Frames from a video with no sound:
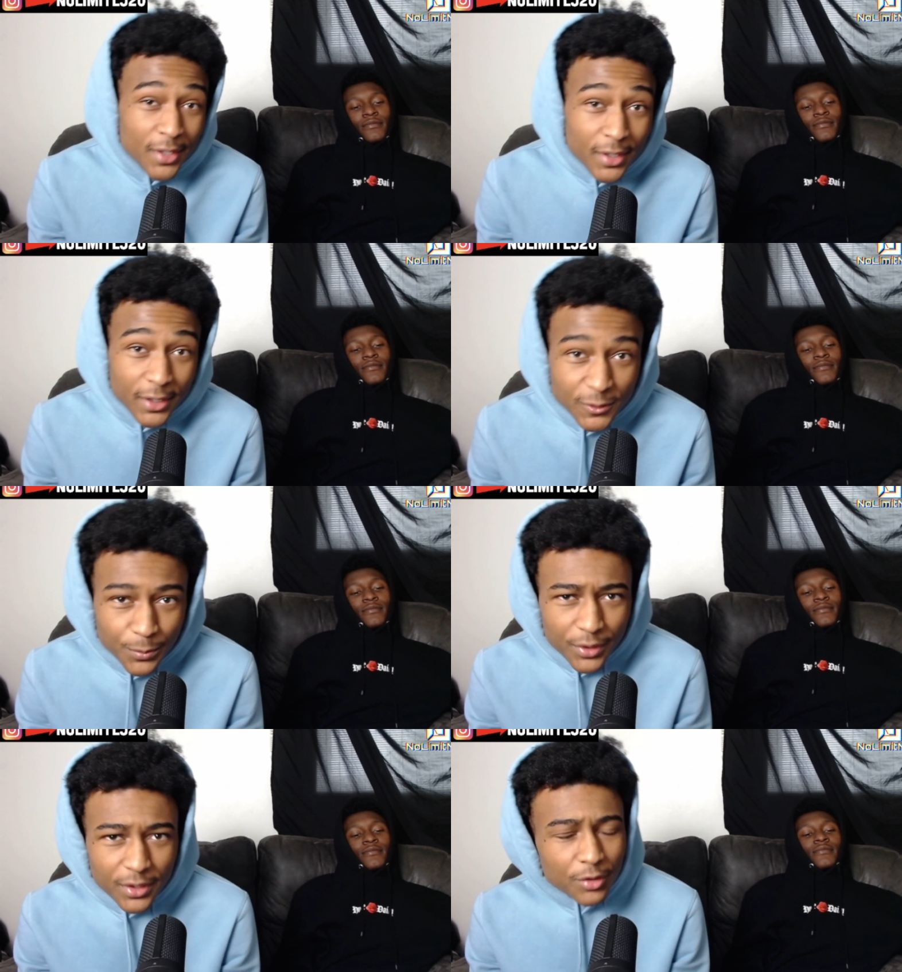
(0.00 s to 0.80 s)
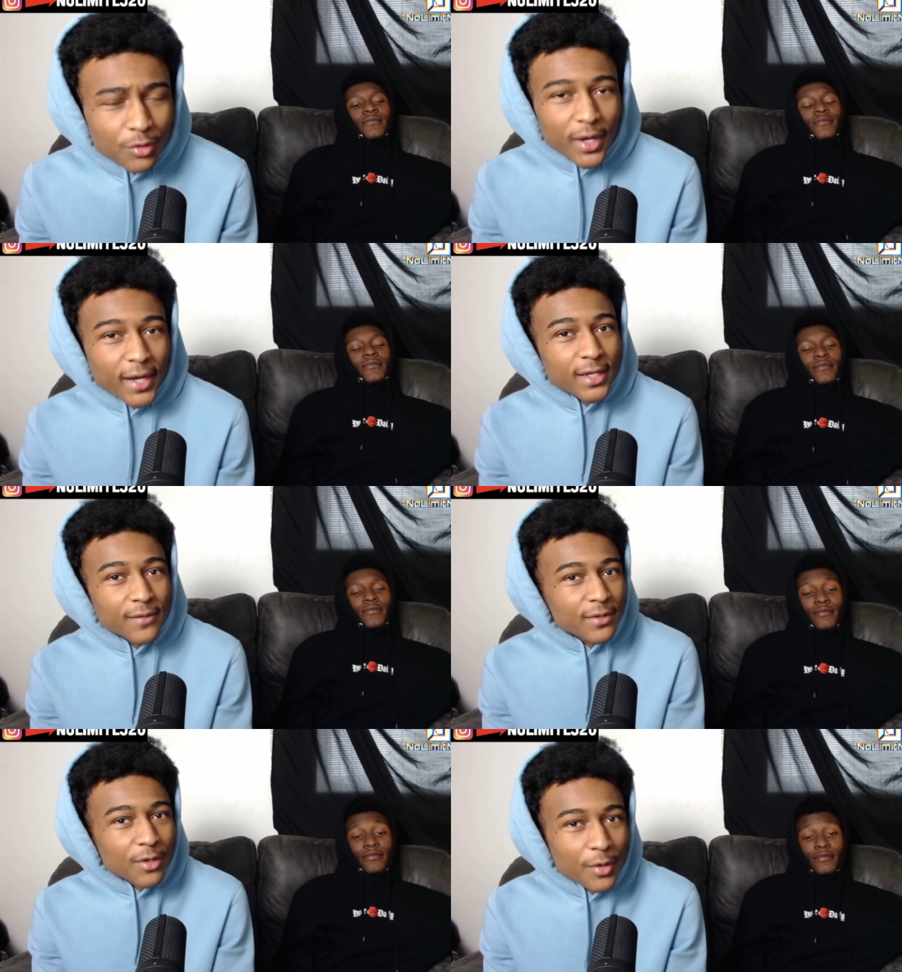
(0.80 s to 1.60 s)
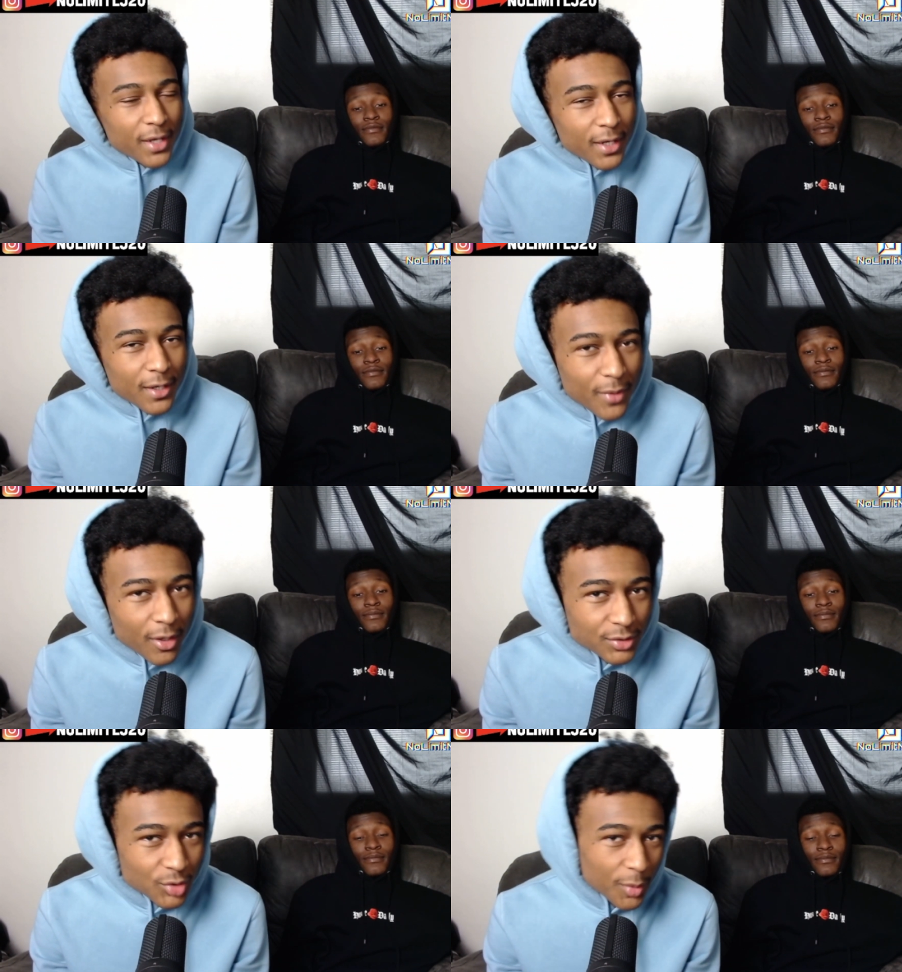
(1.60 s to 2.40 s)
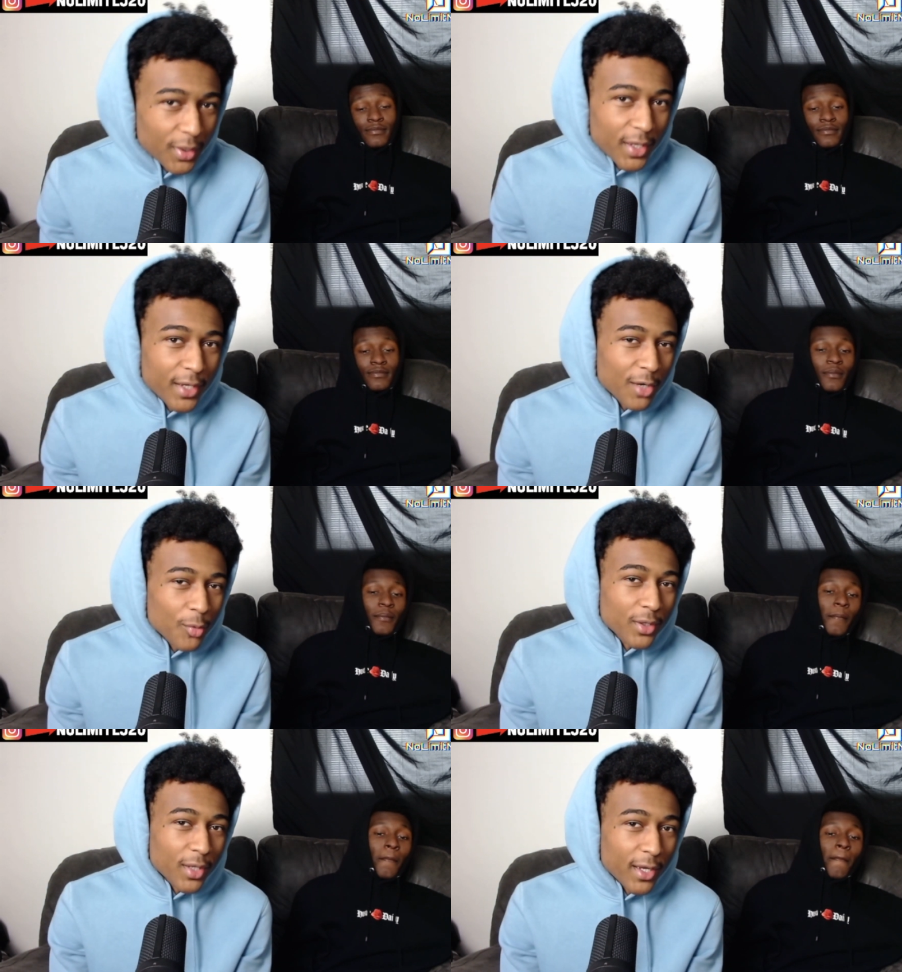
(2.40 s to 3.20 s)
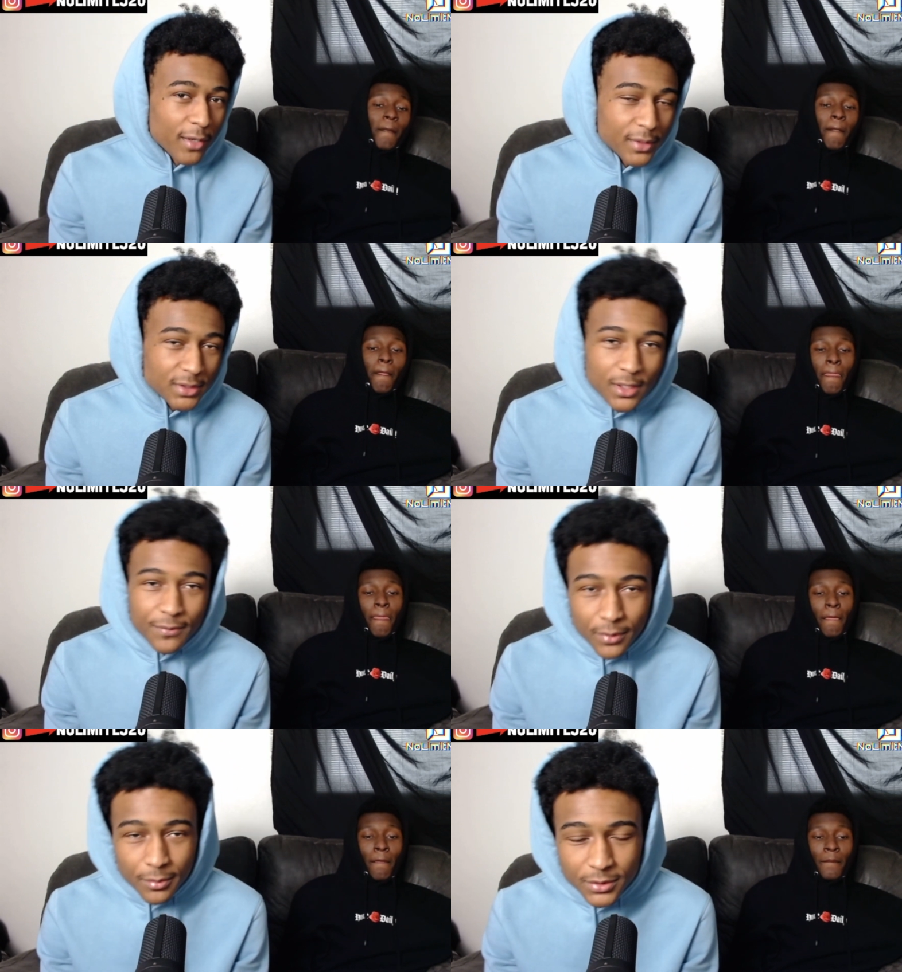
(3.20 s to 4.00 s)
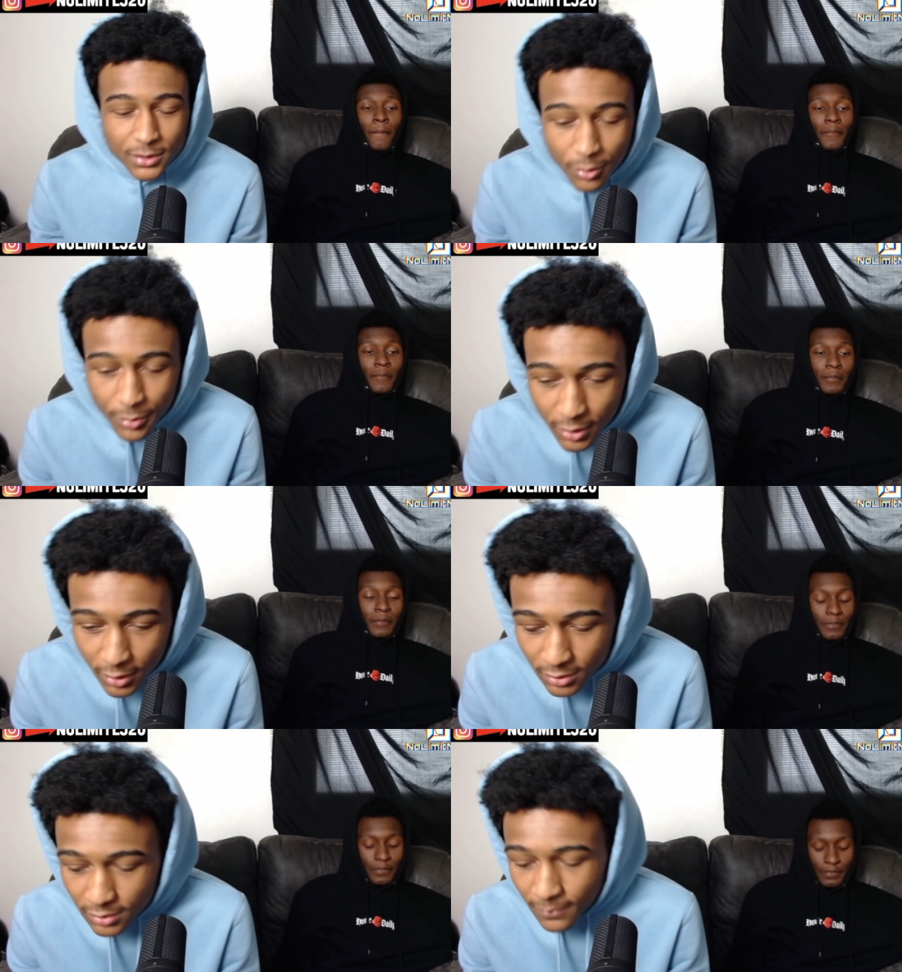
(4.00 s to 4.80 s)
Speaker 1: It's pretty new. I ain't even know it came out, so I'm glad I went live yesterday for him to show me that.